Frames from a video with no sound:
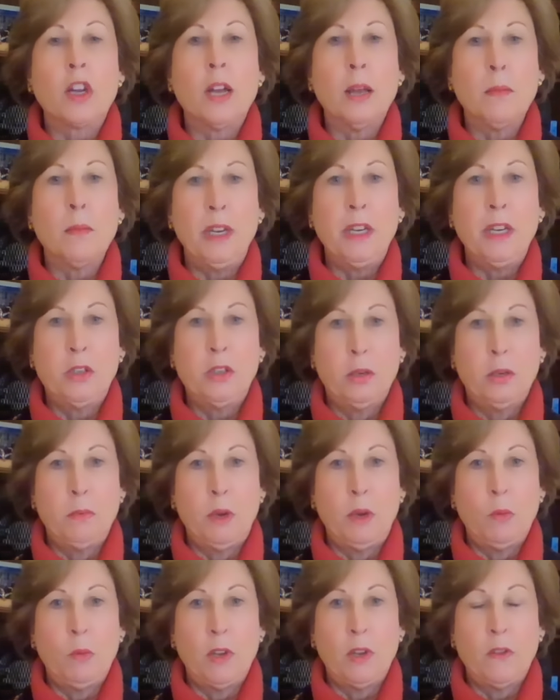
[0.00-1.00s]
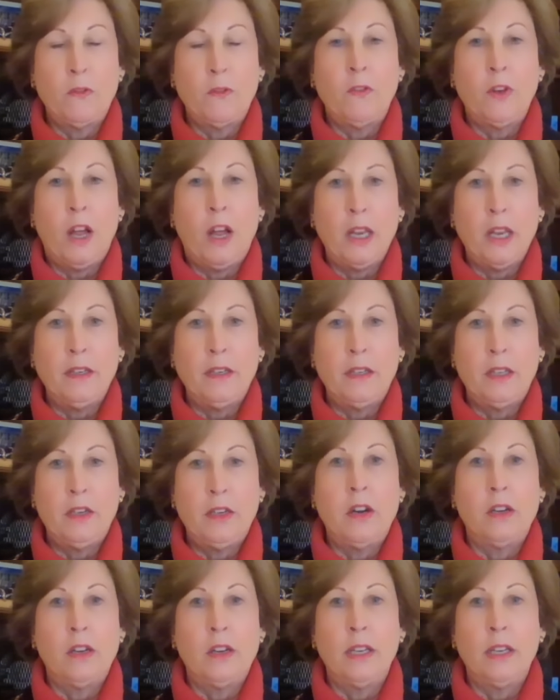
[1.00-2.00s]
coming to me with
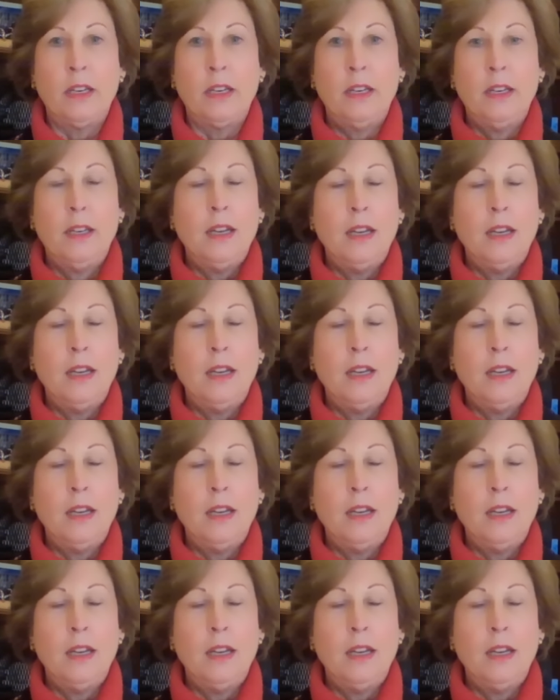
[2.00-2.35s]
voluntarily.